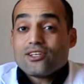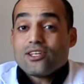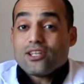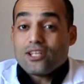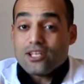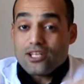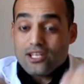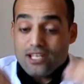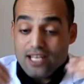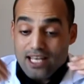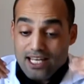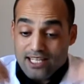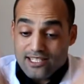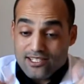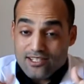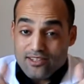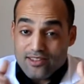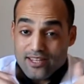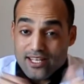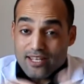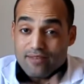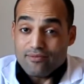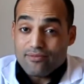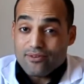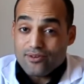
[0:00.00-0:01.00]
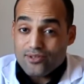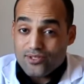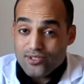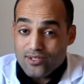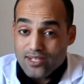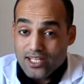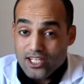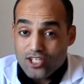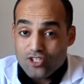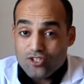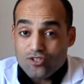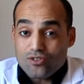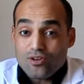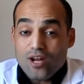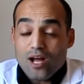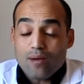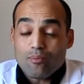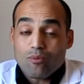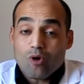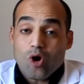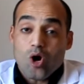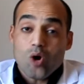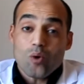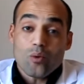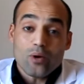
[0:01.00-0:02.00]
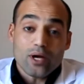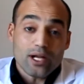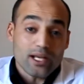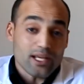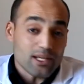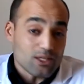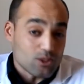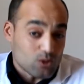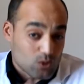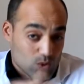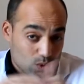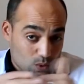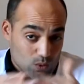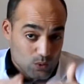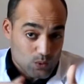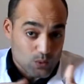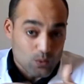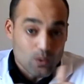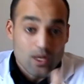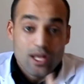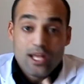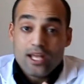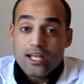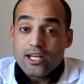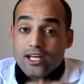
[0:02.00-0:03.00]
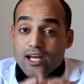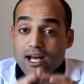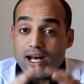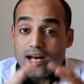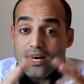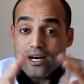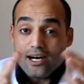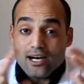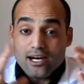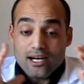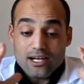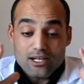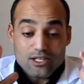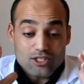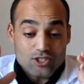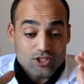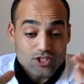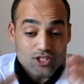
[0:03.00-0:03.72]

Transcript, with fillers: Uh, it's the first lecture I'm going to uh,